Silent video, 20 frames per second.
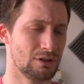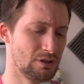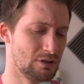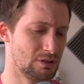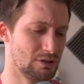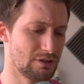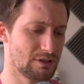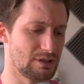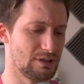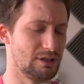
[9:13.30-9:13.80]

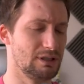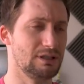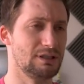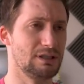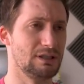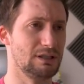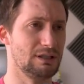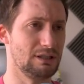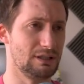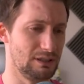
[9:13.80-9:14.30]

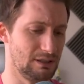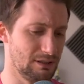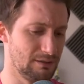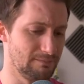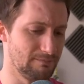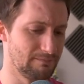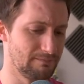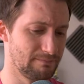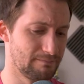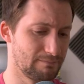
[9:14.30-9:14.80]
CD.
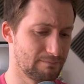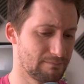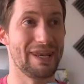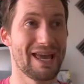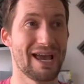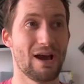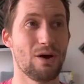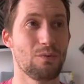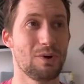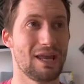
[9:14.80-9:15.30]

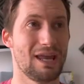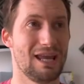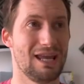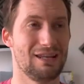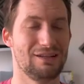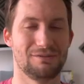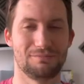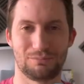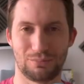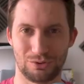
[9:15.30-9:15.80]
Now we're
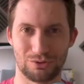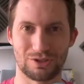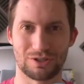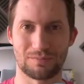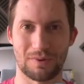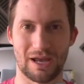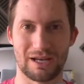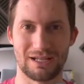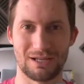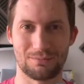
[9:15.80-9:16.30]
in Plutus
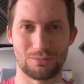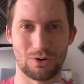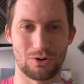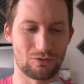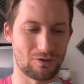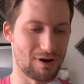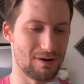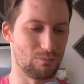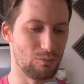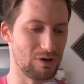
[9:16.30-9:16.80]
Pioneer
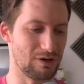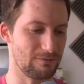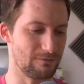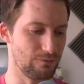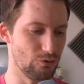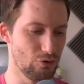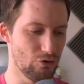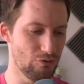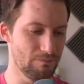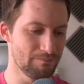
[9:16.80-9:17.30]
Program week
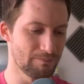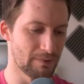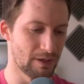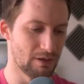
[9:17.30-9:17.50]
4.